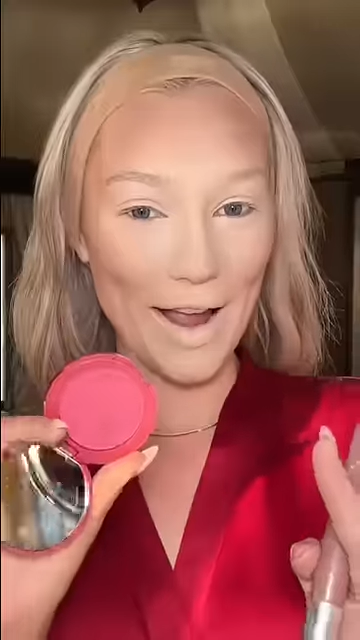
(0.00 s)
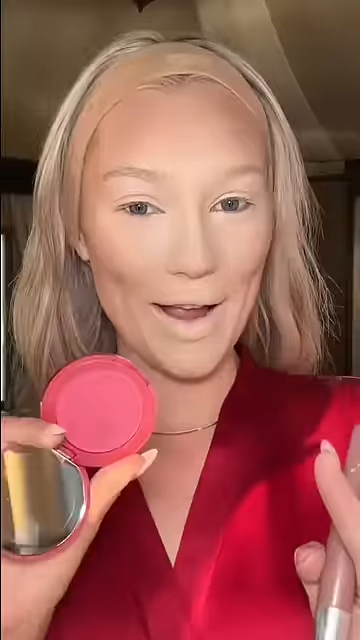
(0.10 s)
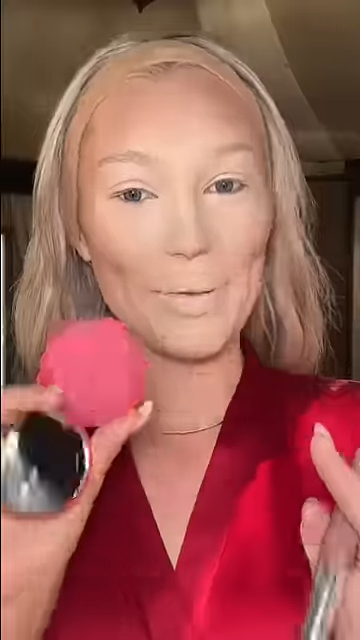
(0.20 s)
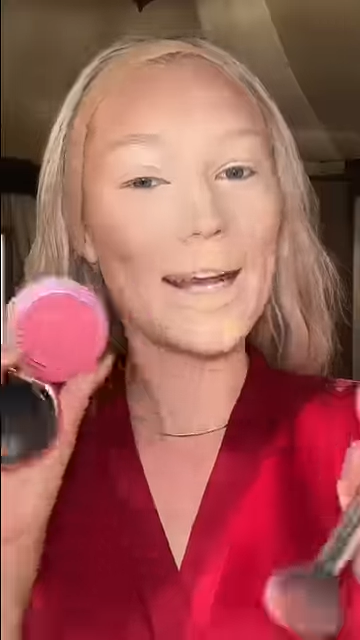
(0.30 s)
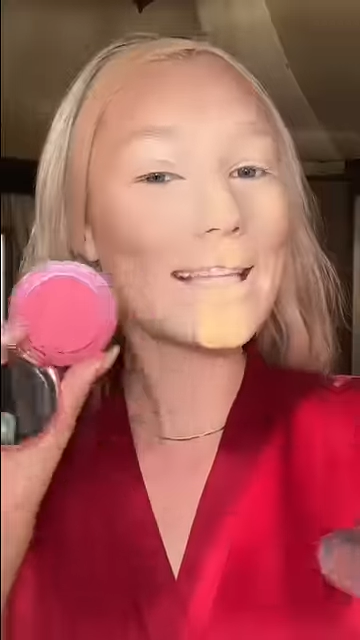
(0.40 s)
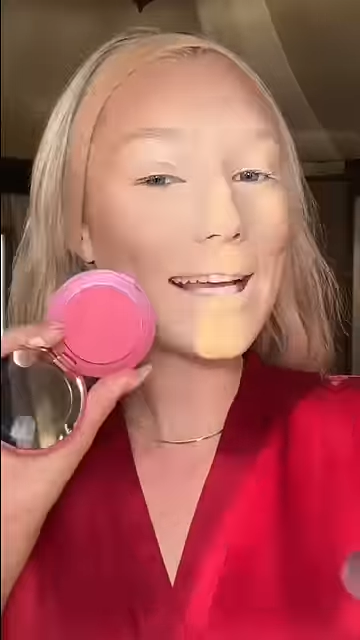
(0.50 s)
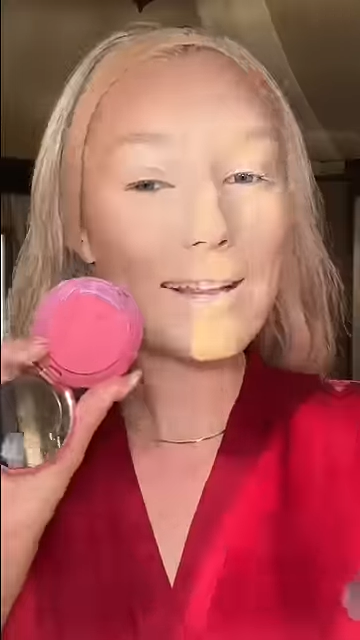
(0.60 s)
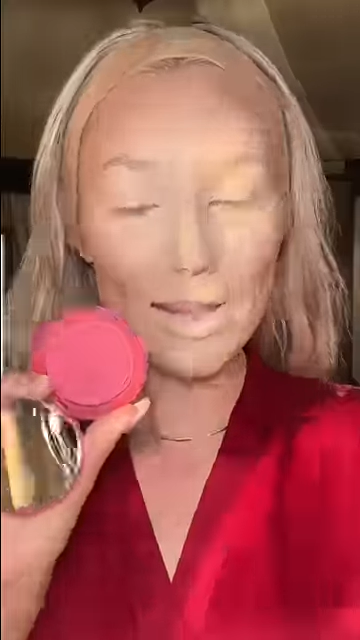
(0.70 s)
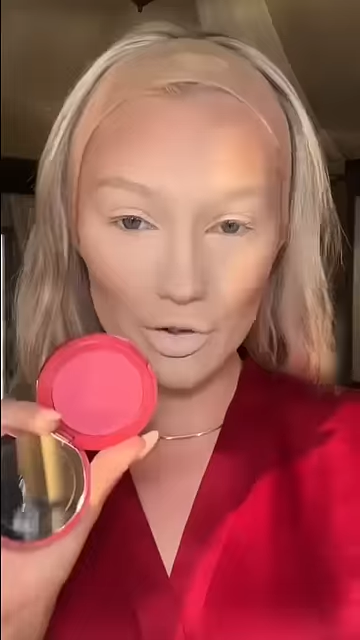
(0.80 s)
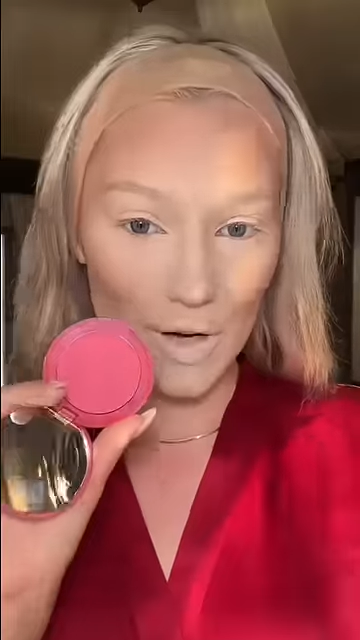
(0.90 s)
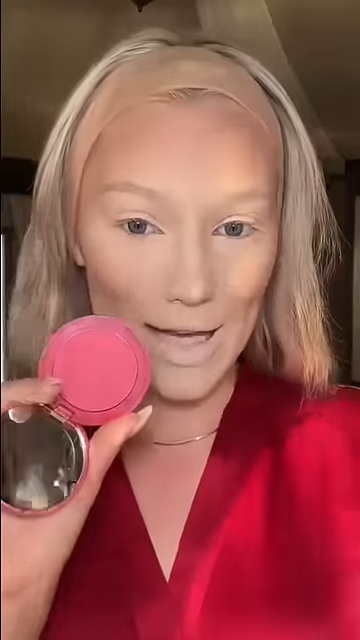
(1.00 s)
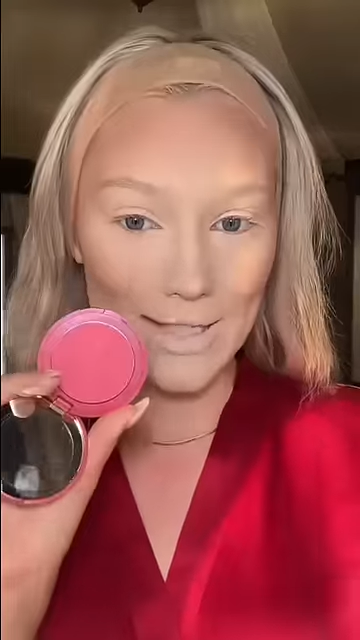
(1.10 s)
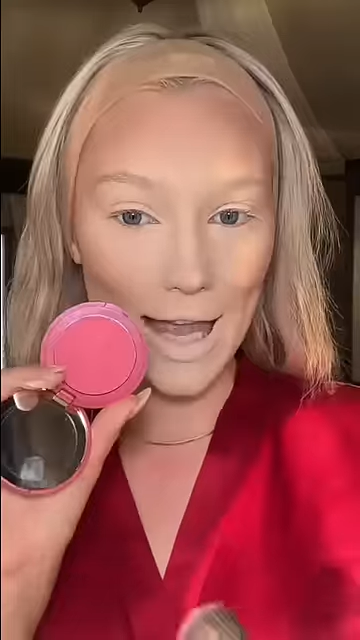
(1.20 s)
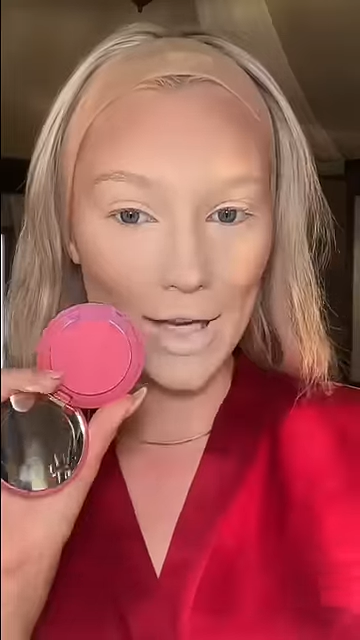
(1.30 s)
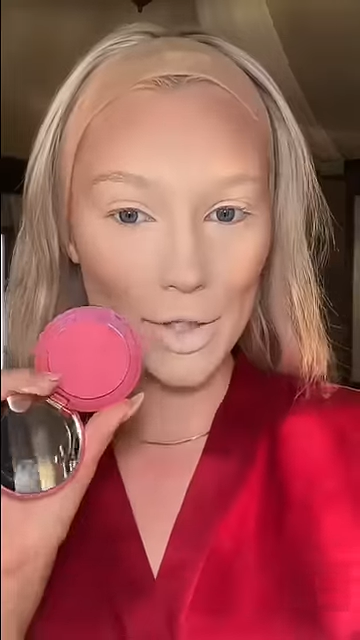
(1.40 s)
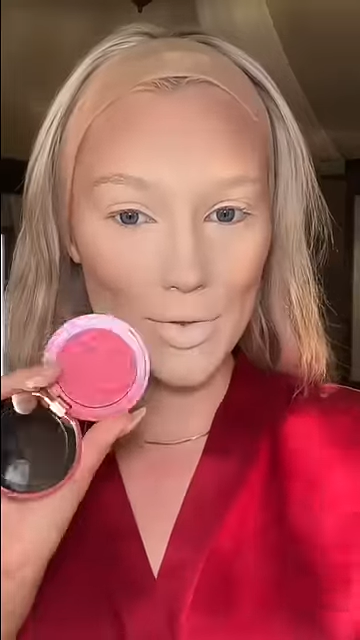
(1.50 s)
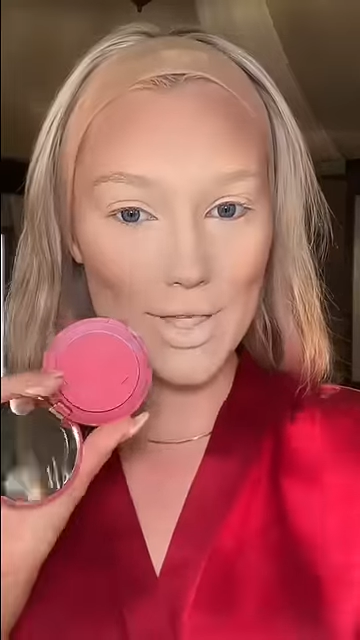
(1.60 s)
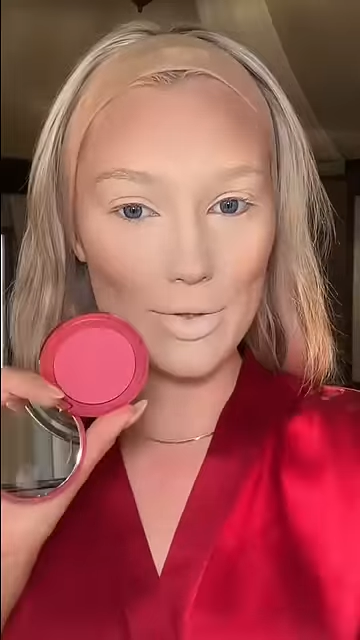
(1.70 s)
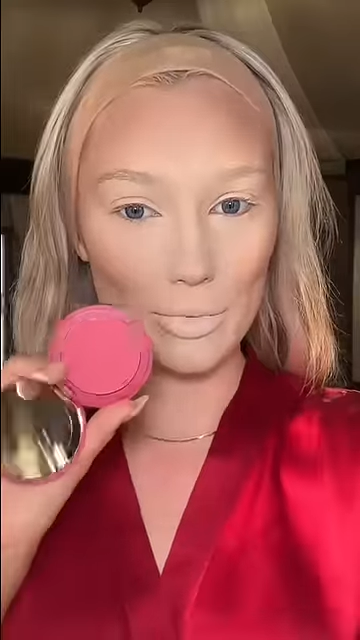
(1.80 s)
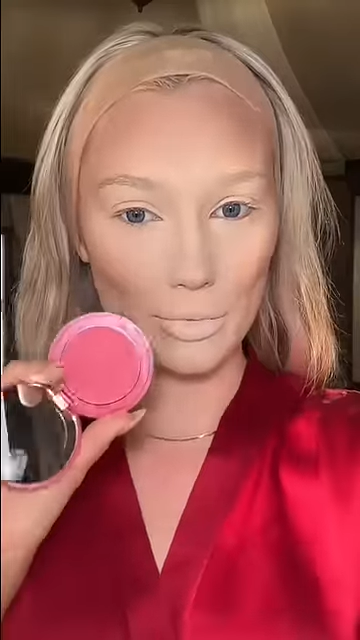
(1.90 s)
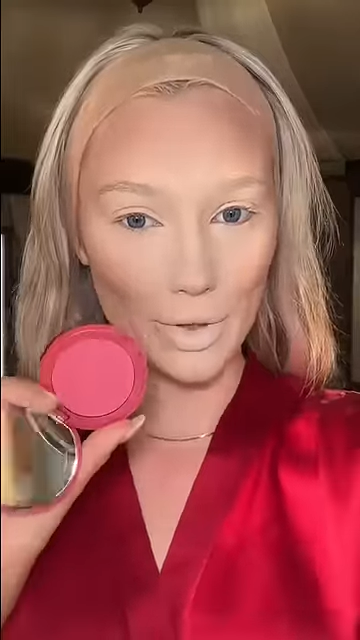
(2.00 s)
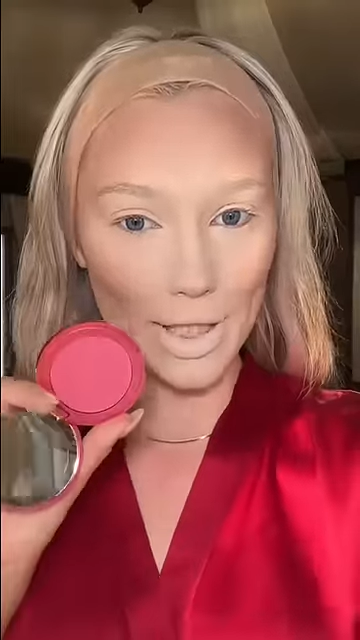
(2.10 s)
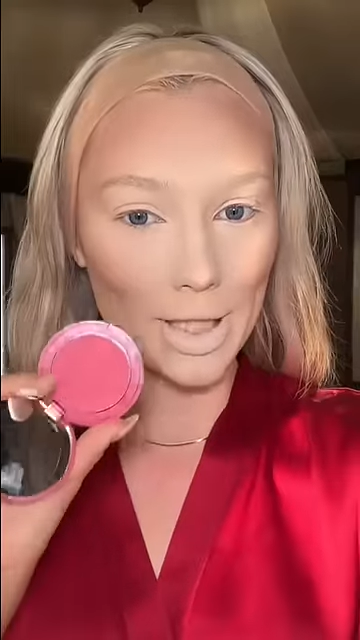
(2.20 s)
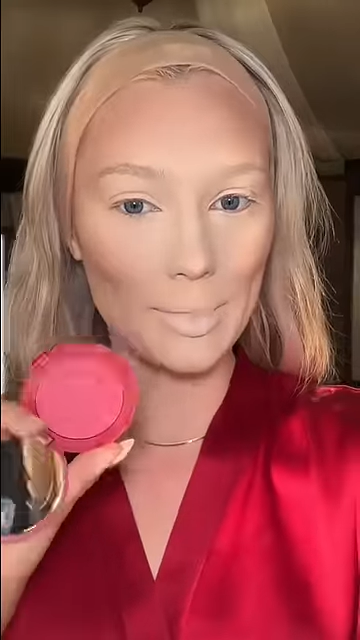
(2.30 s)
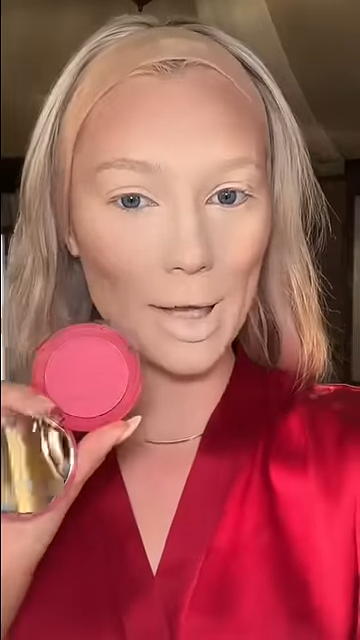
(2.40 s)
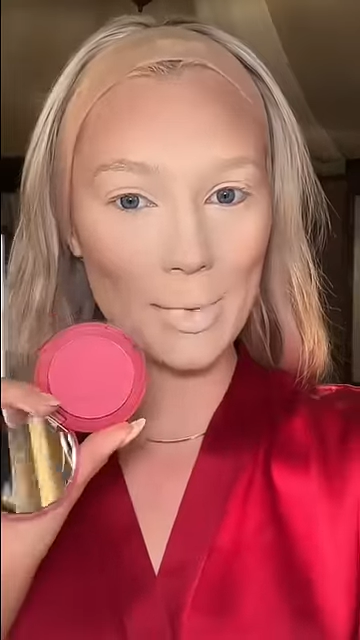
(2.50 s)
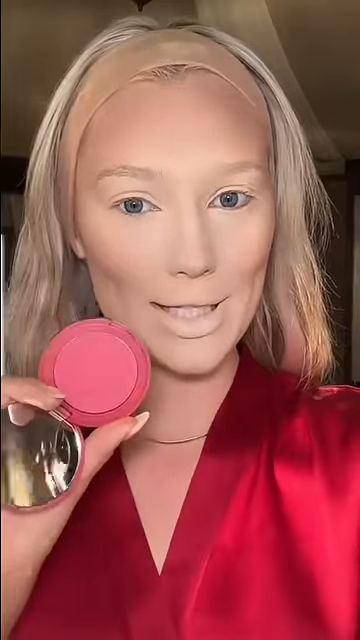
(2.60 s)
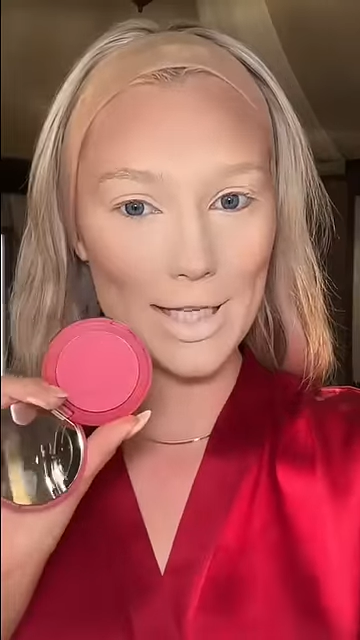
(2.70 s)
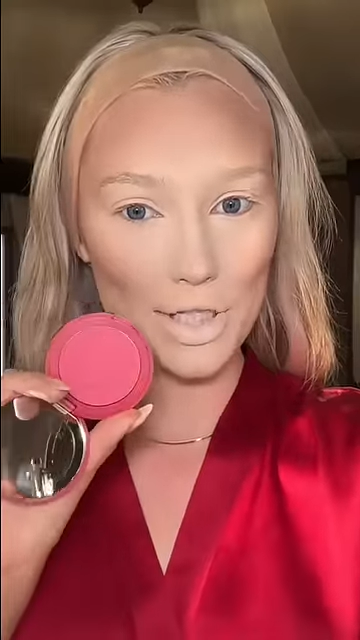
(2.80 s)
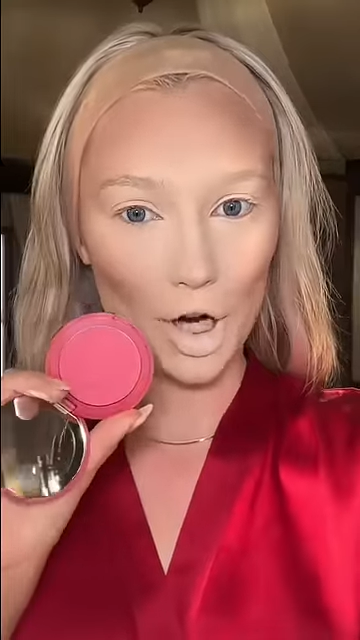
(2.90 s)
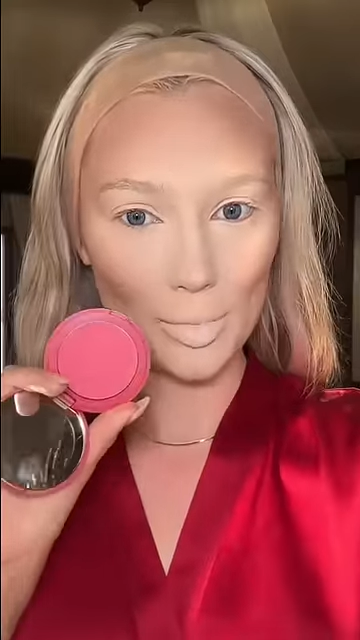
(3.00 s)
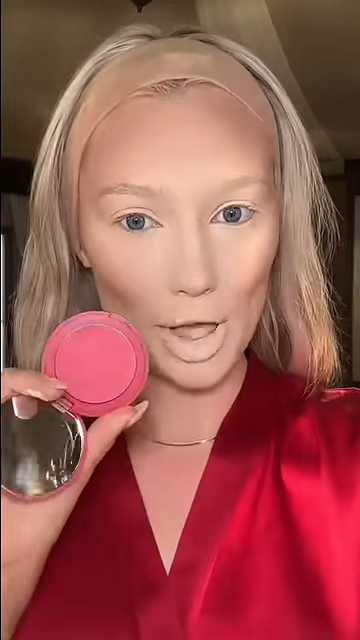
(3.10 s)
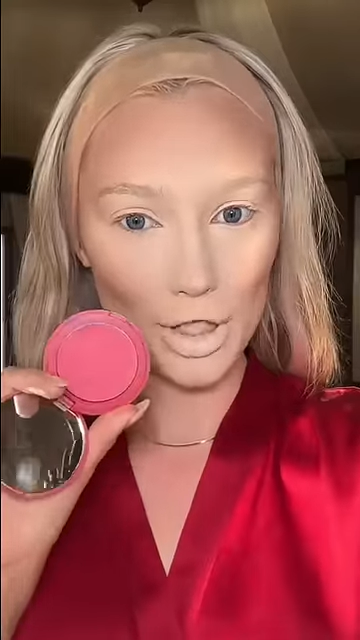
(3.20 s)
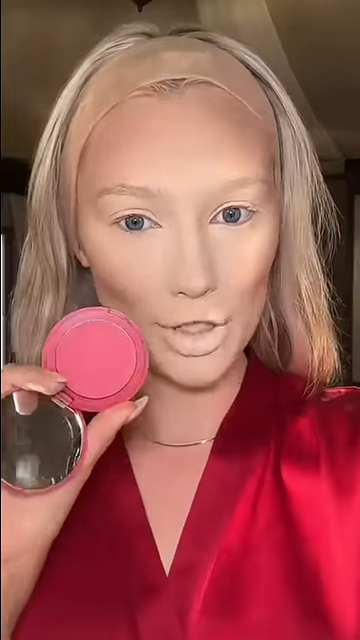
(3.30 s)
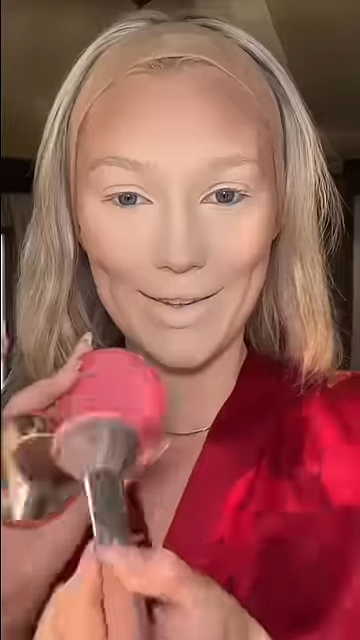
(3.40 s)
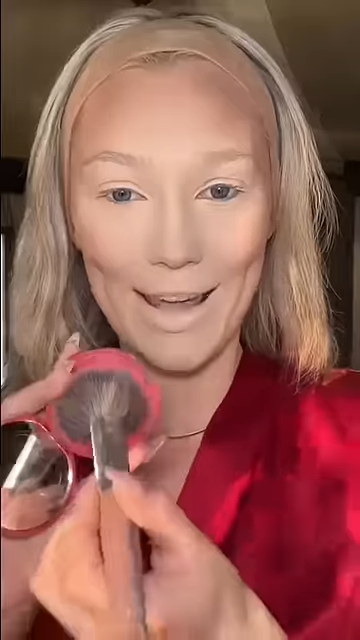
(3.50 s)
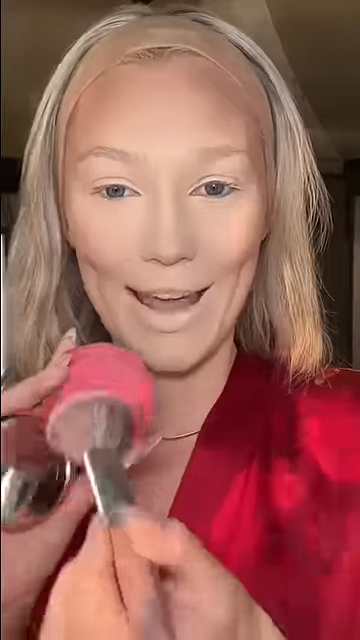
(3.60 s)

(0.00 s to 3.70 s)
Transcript: Okay, I'm gonna take a little risk and use this really pigmented Tarte blush.